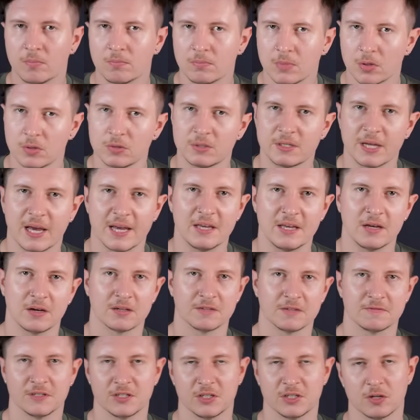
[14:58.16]
most A
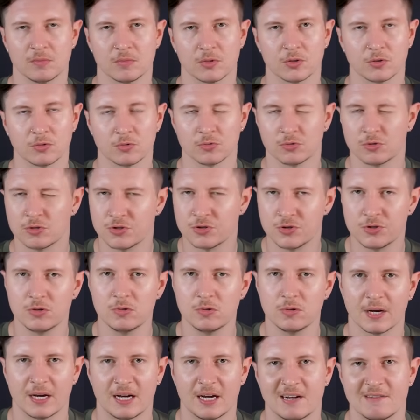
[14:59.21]
I video models do
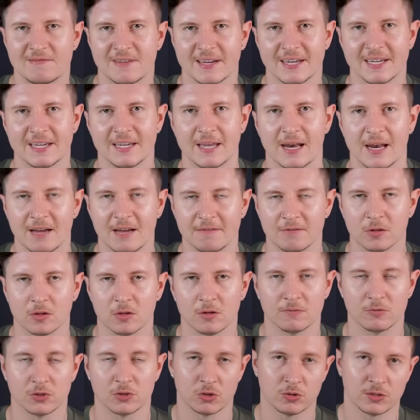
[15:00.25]
have a level
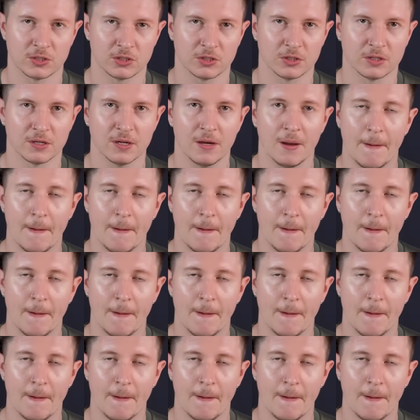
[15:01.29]
of restriction,